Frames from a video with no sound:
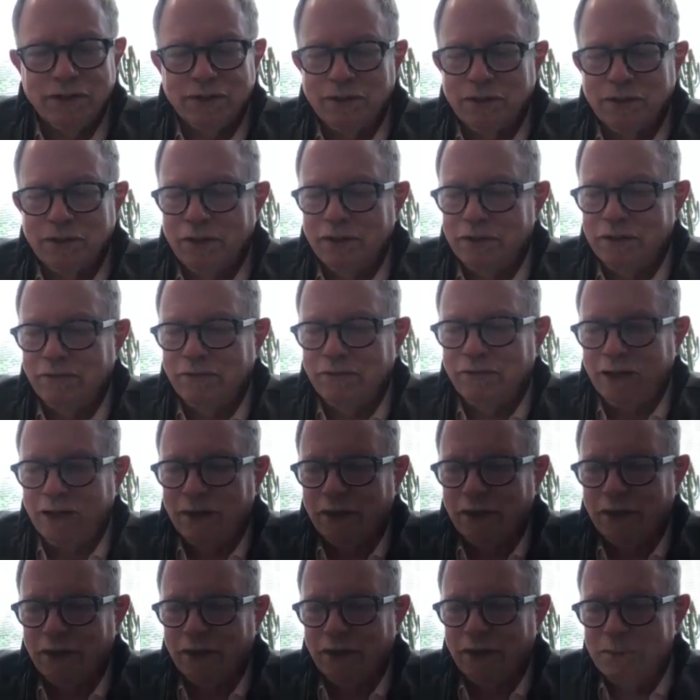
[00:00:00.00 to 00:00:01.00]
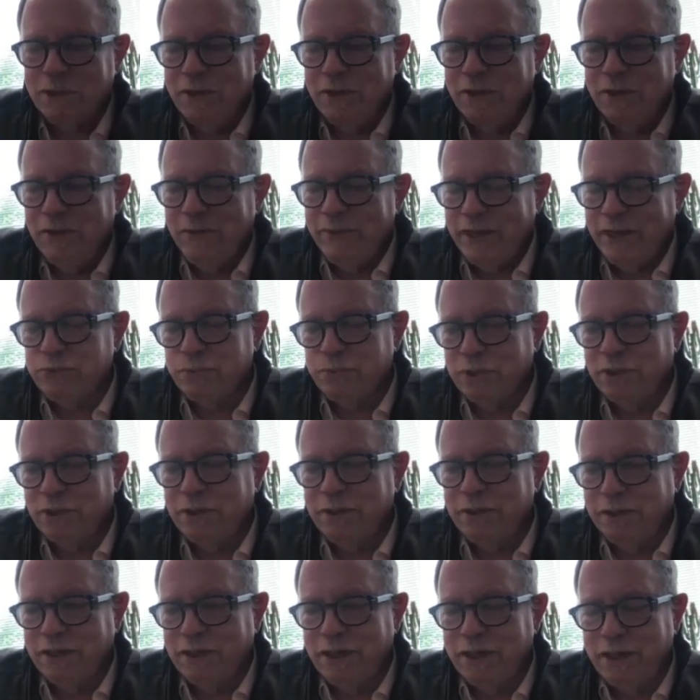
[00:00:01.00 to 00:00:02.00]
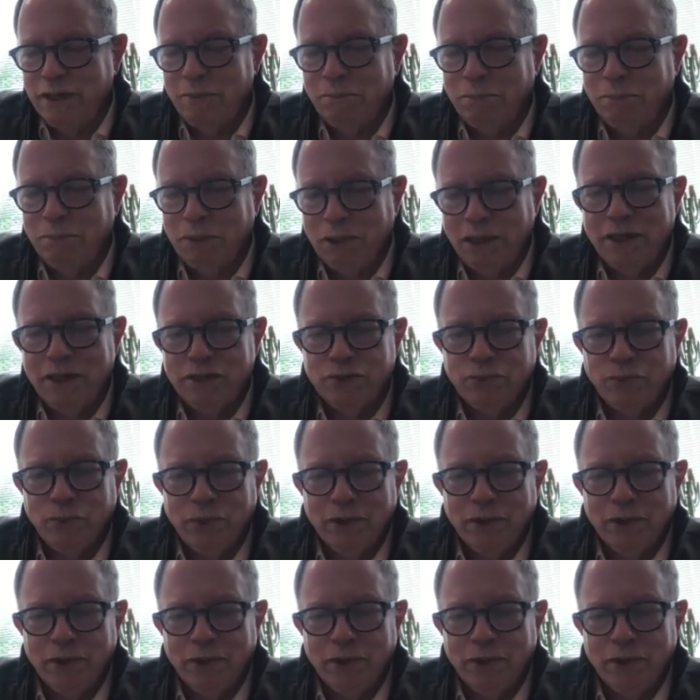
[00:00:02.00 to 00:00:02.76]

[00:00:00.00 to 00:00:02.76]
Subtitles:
are developed, that's really the key place